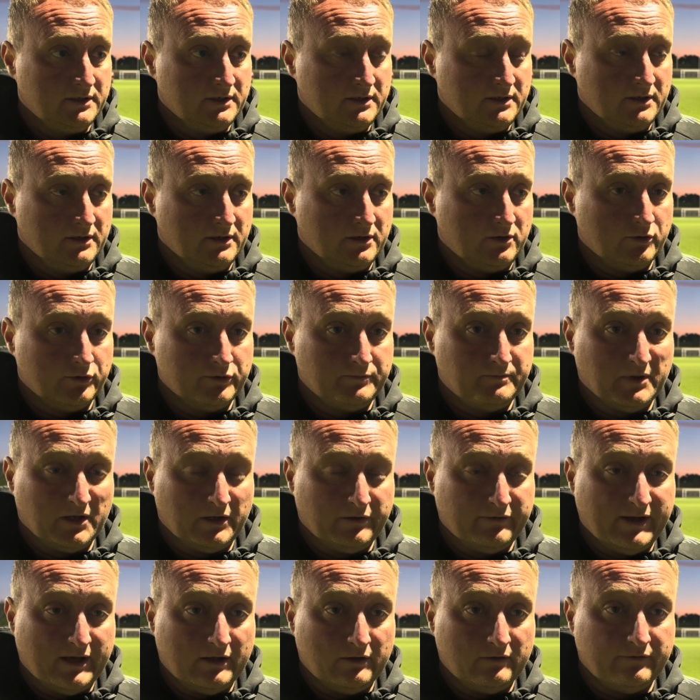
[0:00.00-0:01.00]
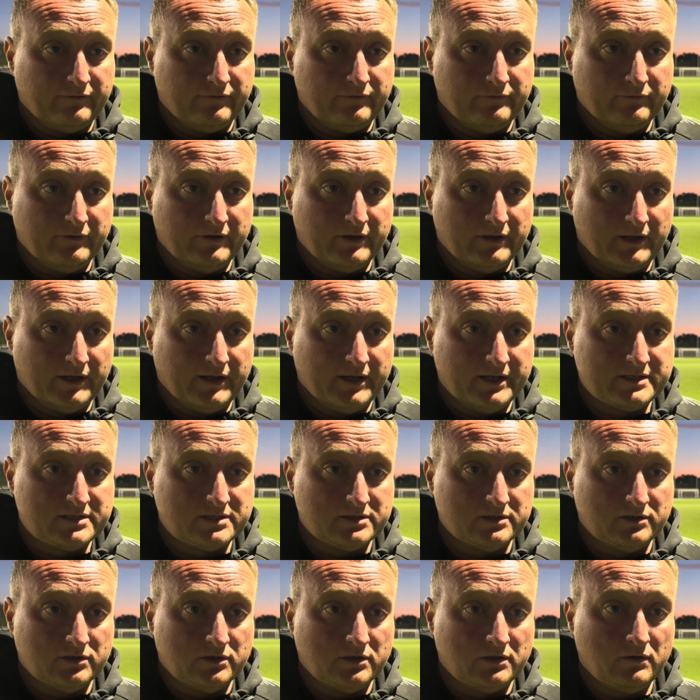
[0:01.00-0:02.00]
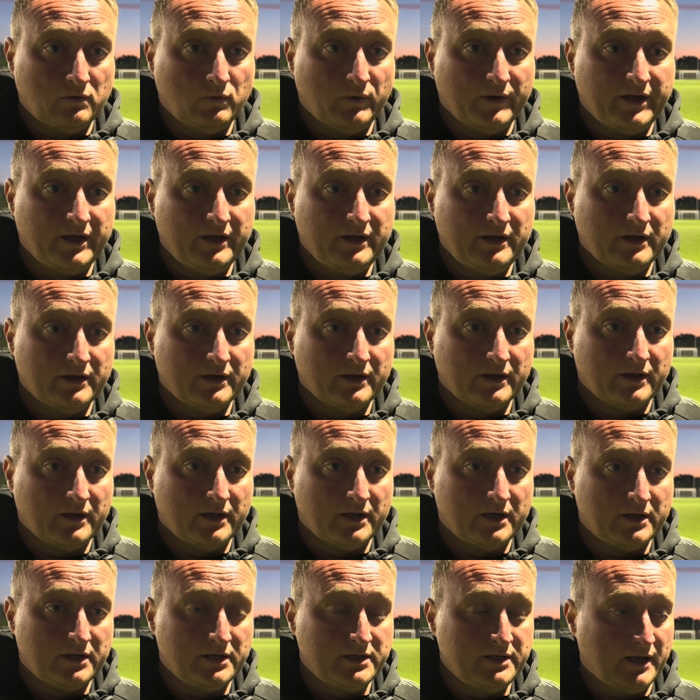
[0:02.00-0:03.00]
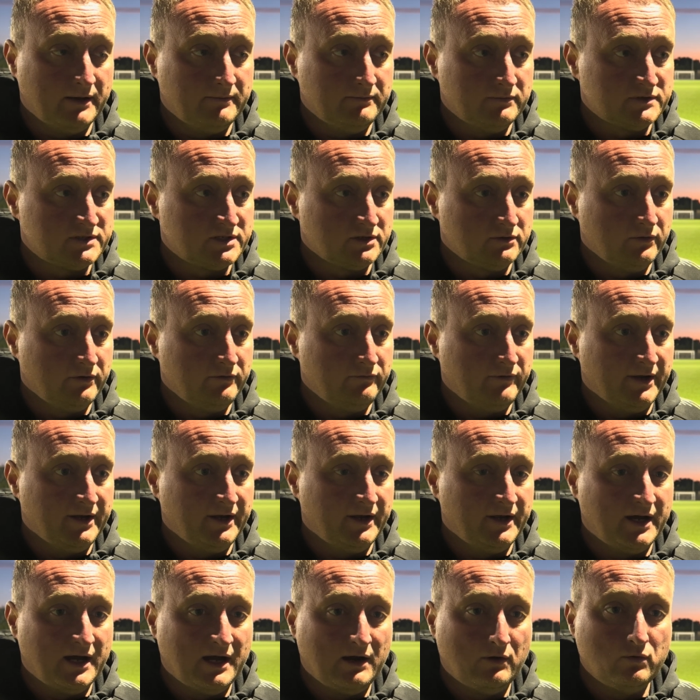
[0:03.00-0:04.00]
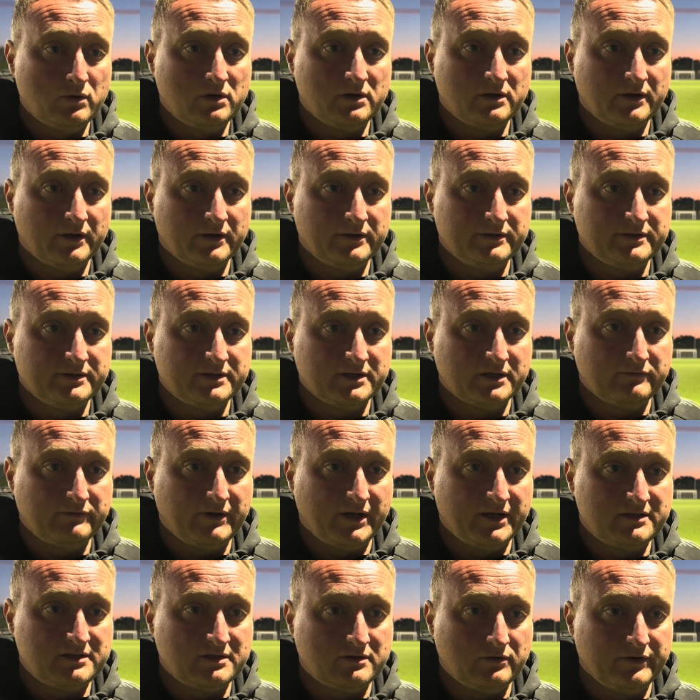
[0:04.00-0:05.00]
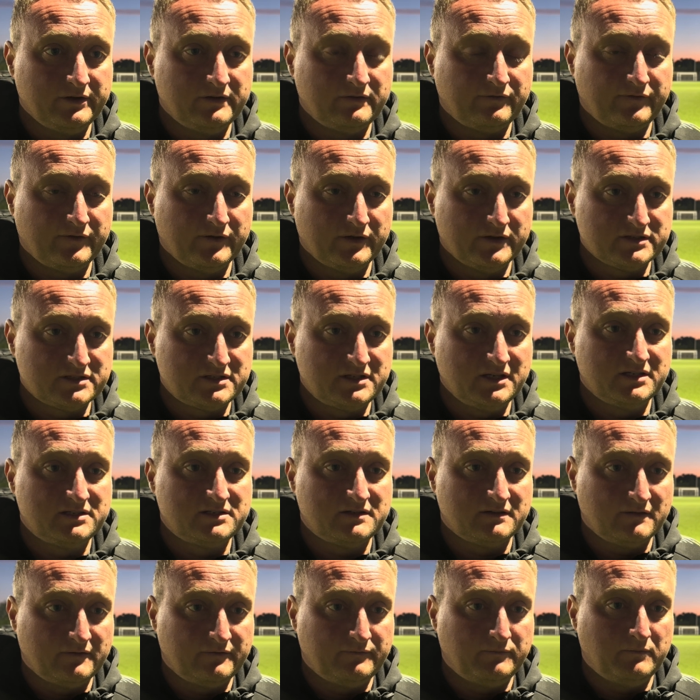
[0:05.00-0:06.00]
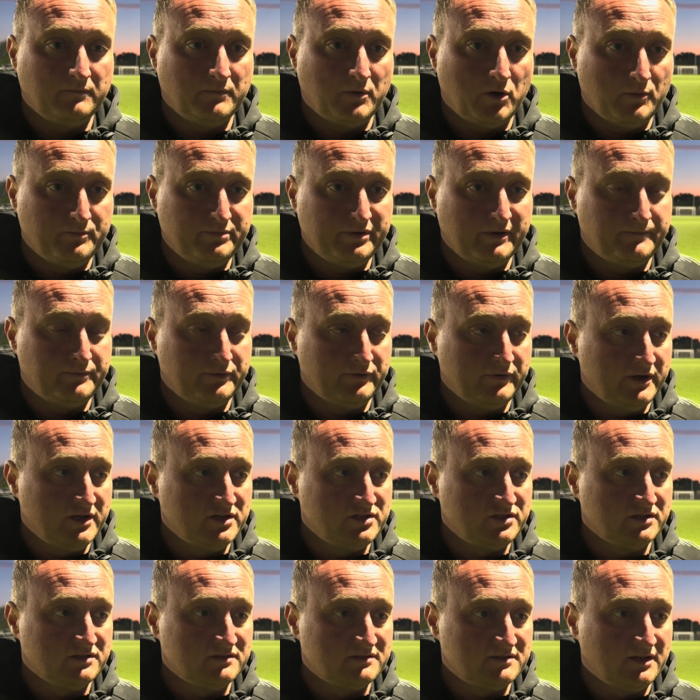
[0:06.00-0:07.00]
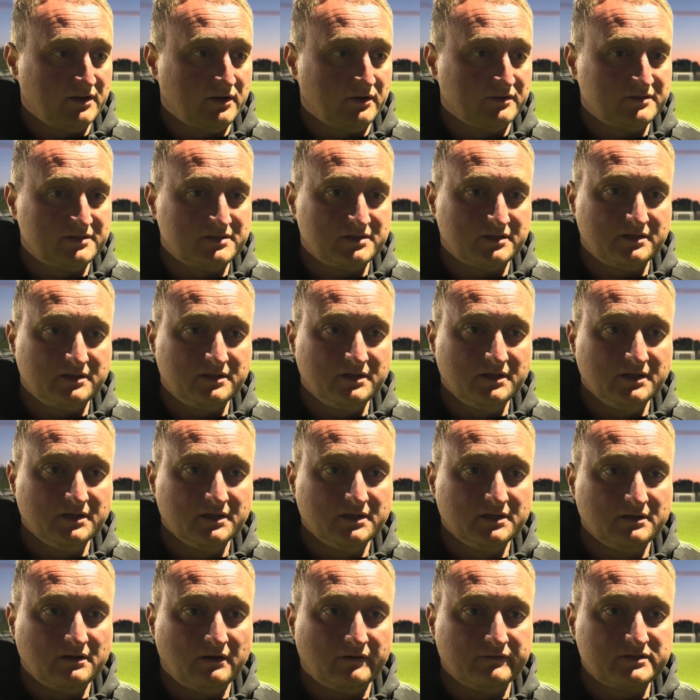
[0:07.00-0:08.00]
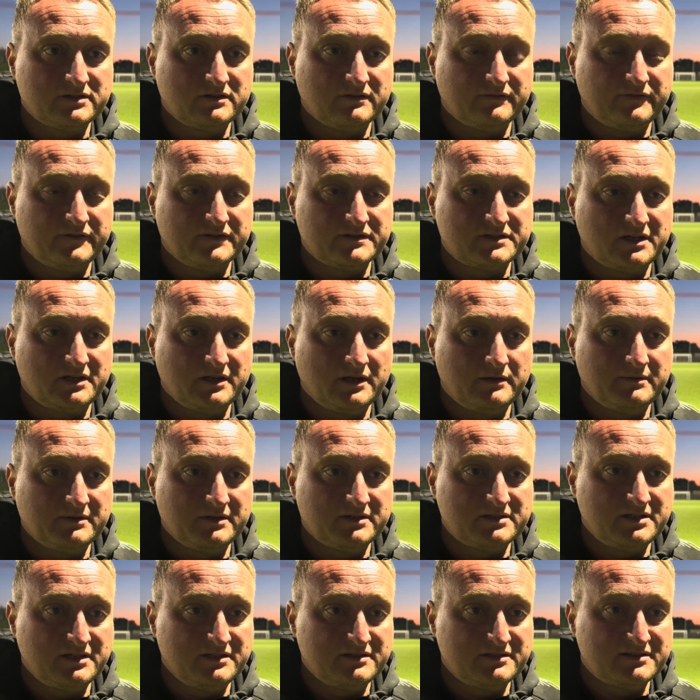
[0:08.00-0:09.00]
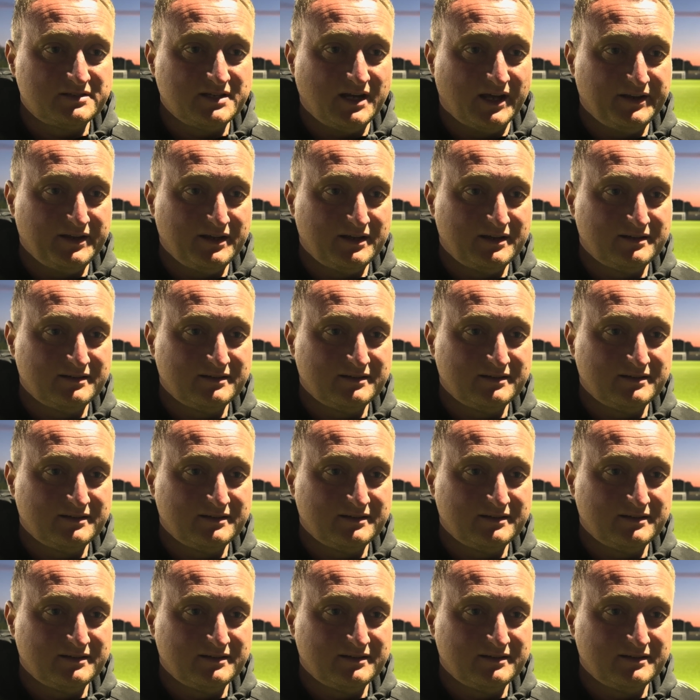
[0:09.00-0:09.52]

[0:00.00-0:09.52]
a good bill of health really. So we're ready now and ready to go into Thursday to more preparations and on to obviously the first game of the season Saturday.